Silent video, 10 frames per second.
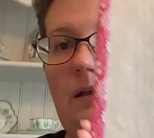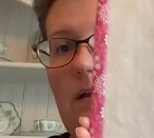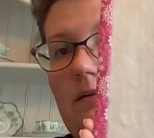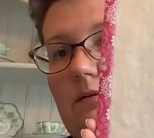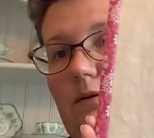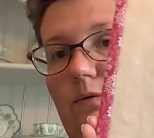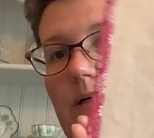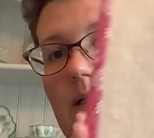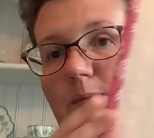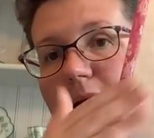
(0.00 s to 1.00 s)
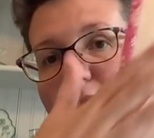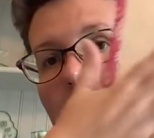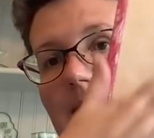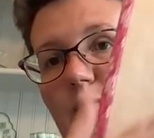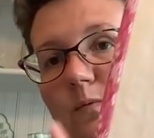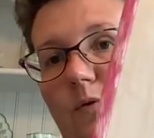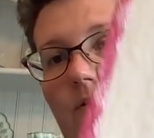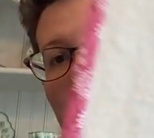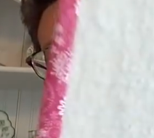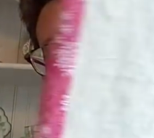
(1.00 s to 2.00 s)
So it's basically
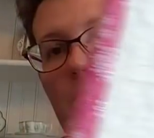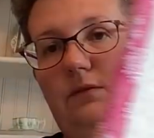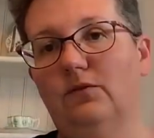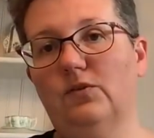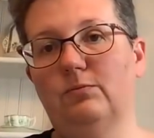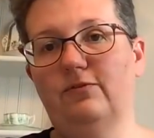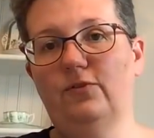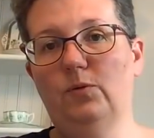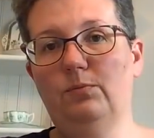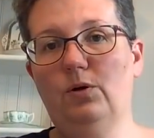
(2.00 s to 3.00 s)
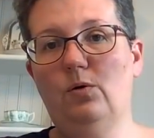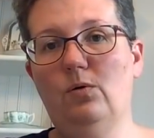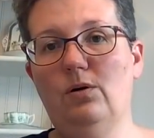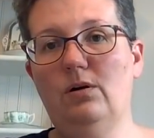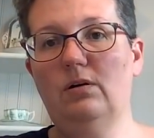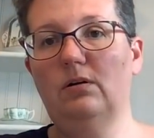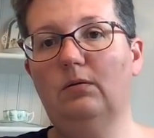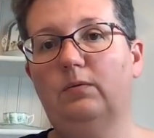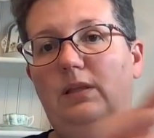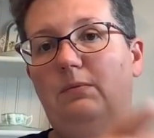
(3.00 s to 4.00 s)
wadding on some foam core
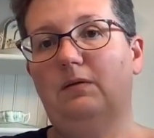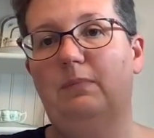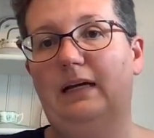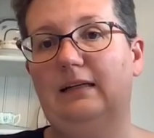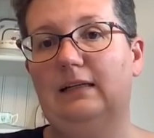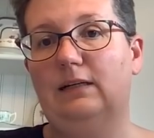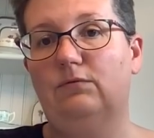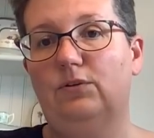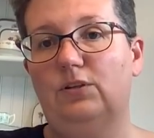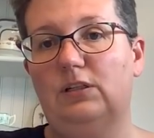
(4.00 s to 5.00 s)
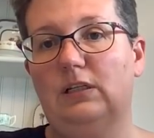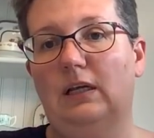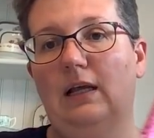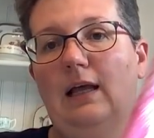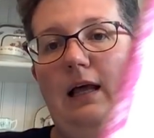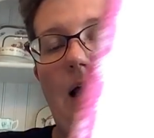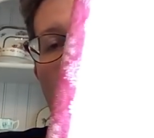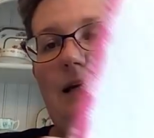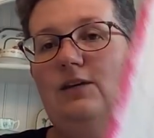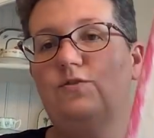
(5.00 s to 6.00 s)
with a bit of binding around it.
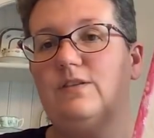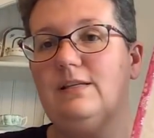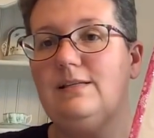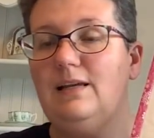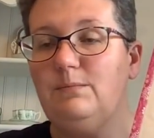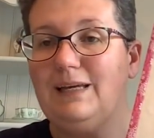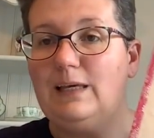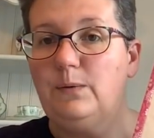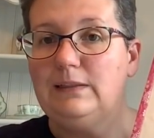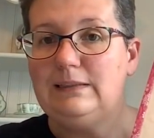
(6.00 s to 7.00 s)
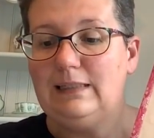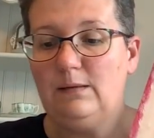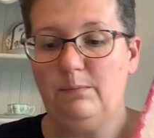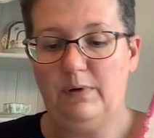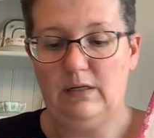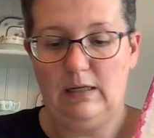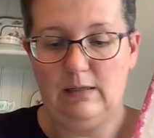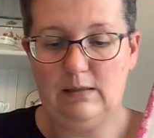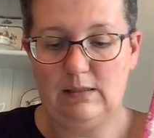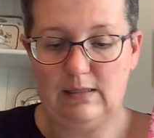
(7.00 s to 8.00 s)
And I use this in my quilting, but
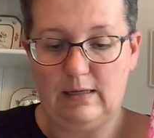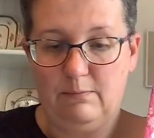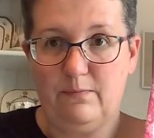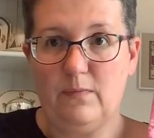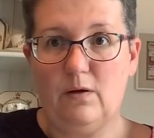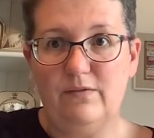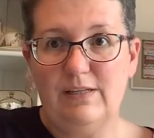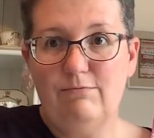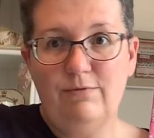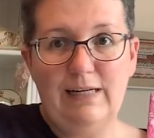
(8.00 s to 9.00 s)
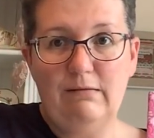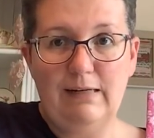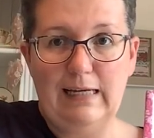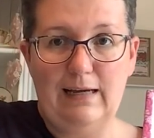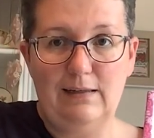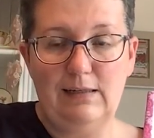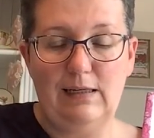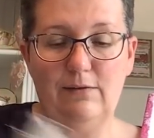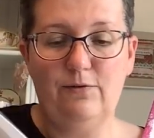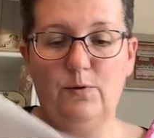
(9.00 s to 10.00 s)
it's obviously really, really
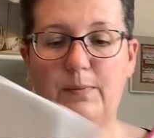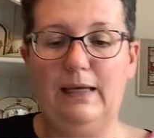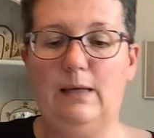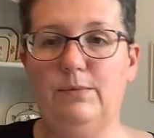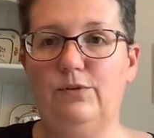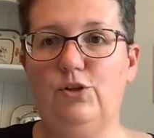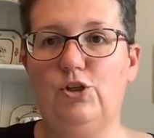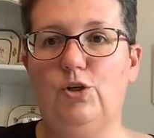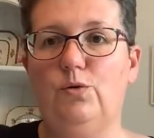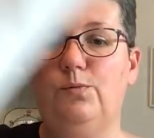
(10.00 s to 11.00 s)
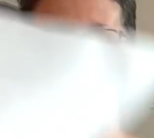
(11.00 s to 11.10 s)
handy for being able to show